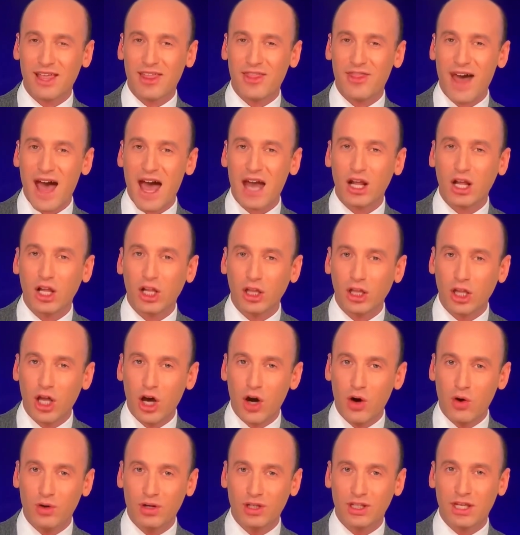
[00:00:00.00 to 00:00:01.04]
that
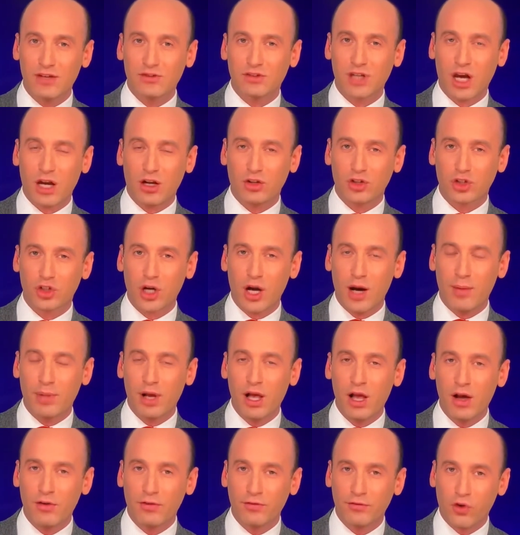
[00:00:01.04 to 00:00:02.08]
alone gives Donald Trump
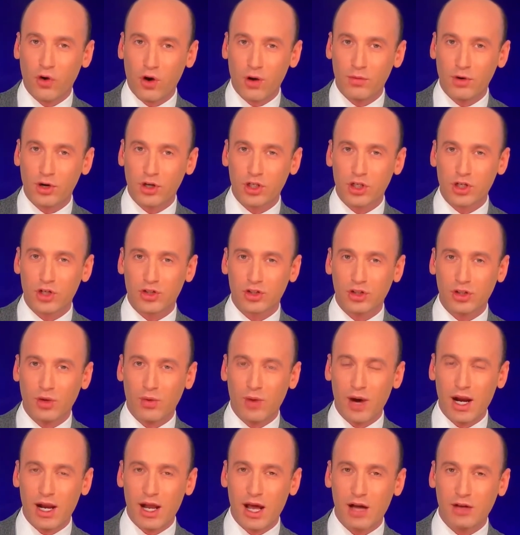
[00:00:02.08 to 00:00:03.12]
4 more years in the
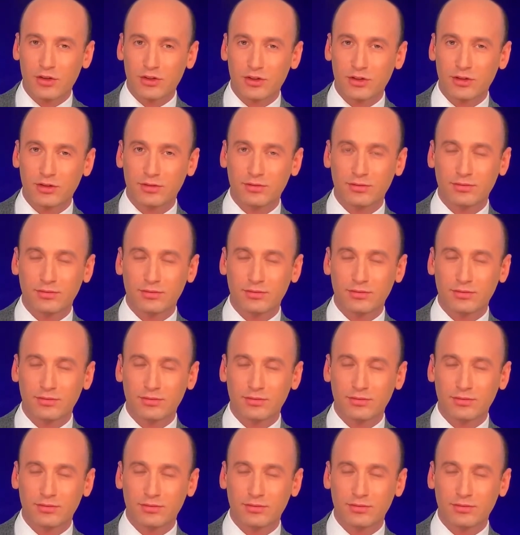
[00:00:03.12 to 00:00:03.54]
White House.